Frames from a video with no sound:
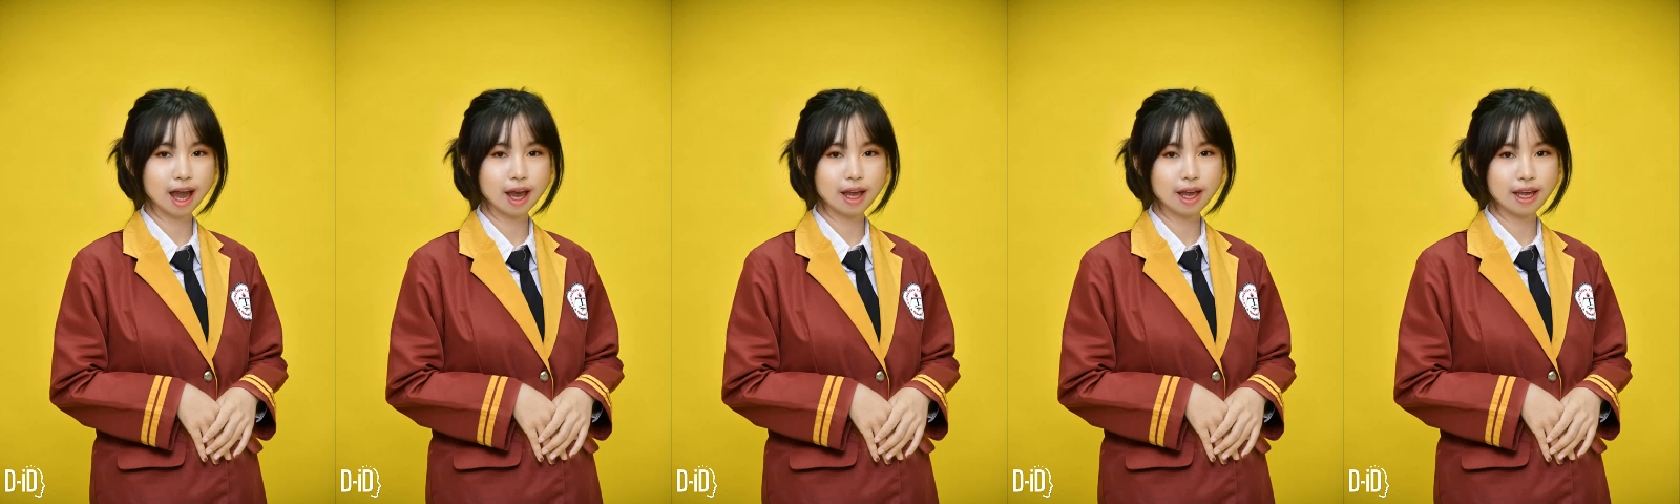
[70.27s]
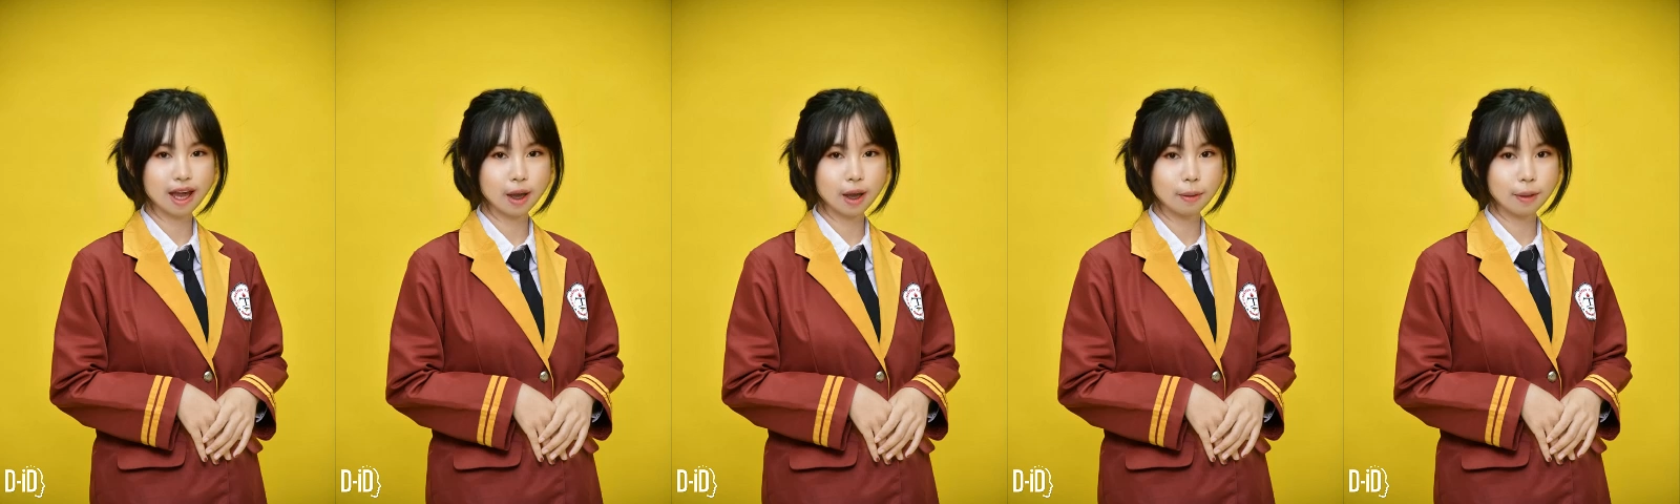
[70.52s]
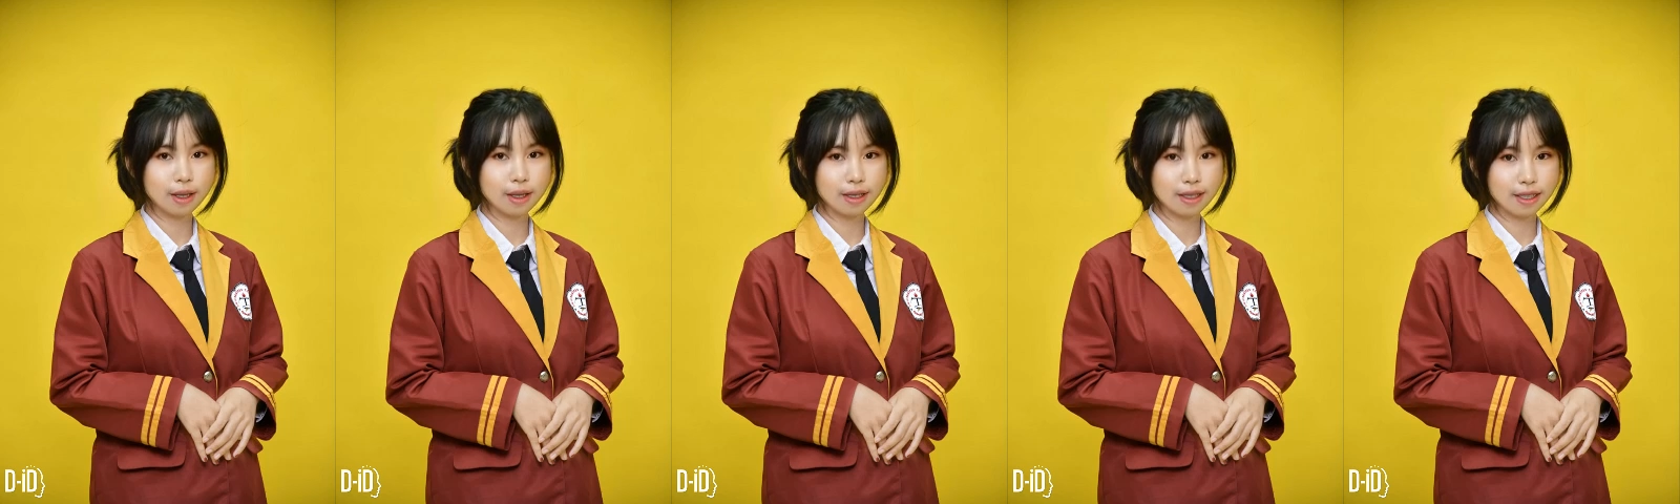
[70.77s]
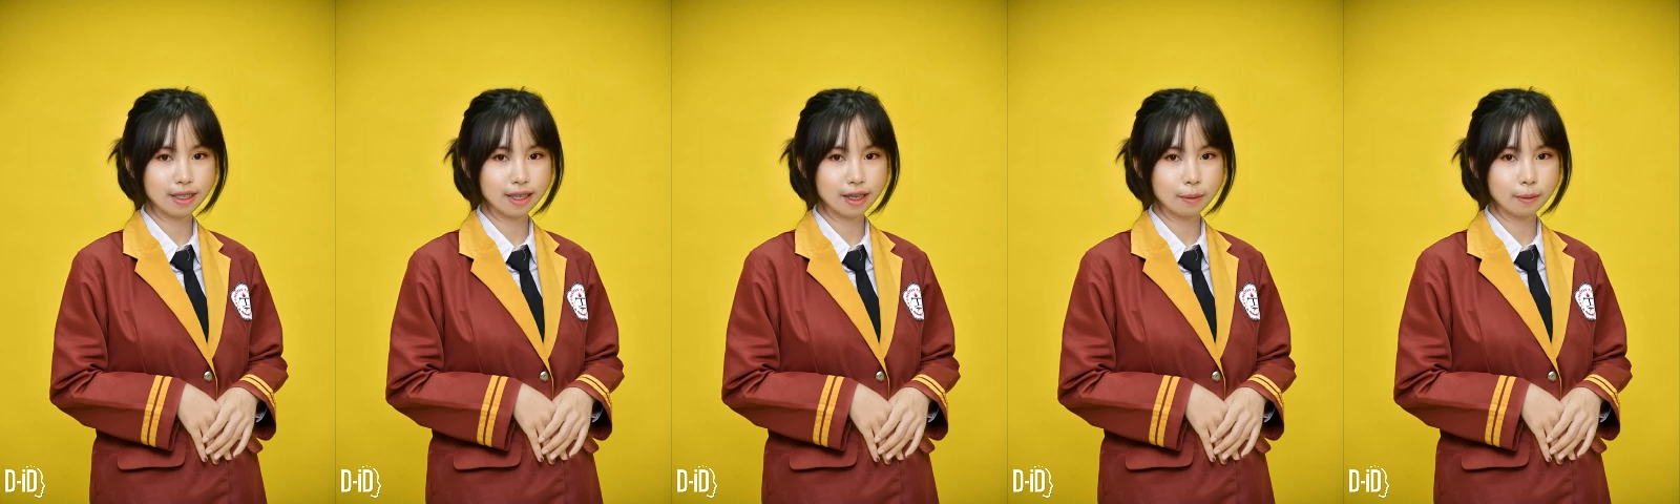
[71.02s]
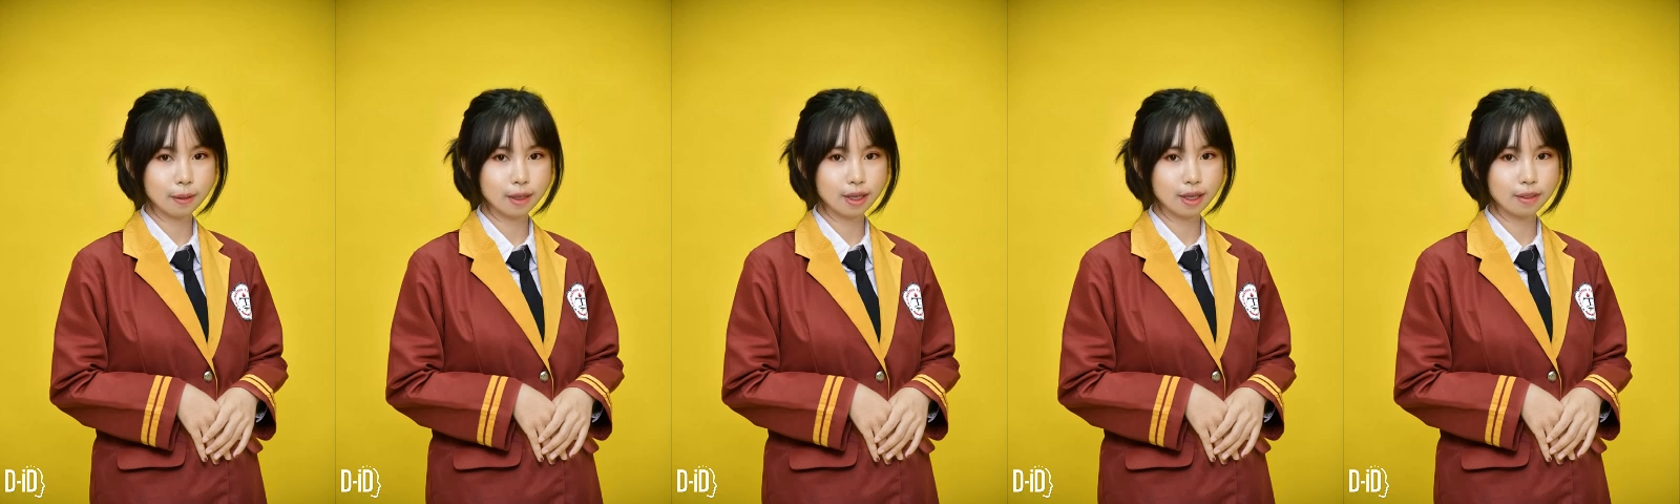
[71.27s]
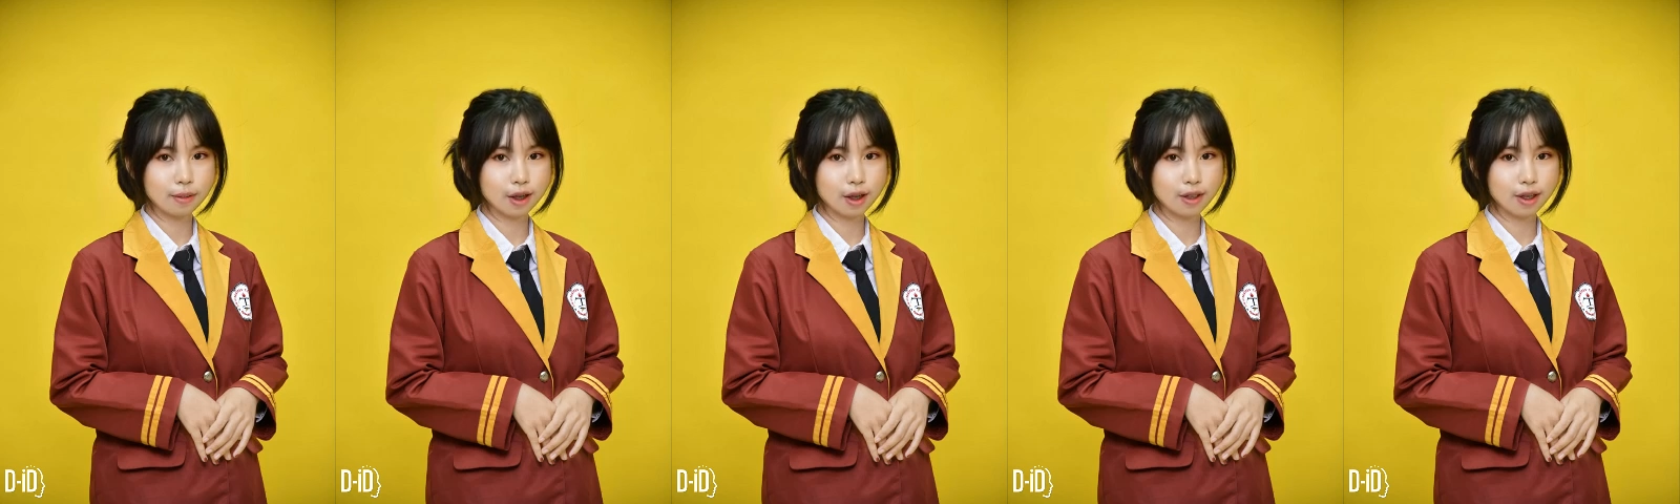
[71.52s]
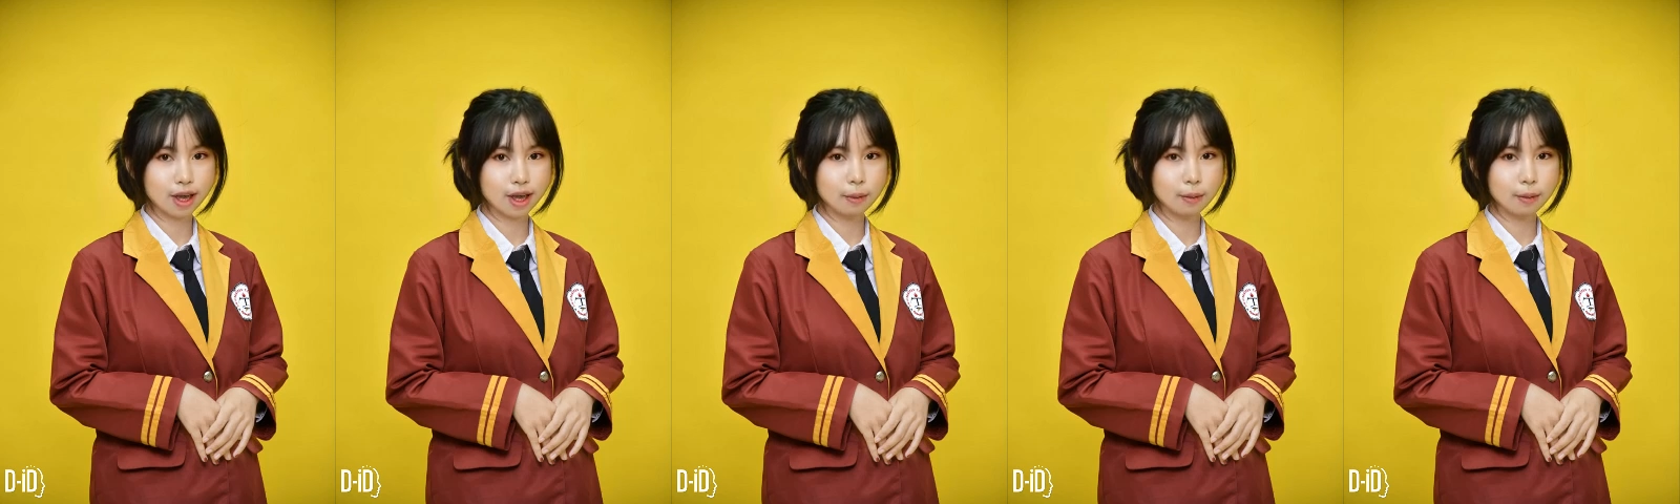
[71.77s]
economic system is very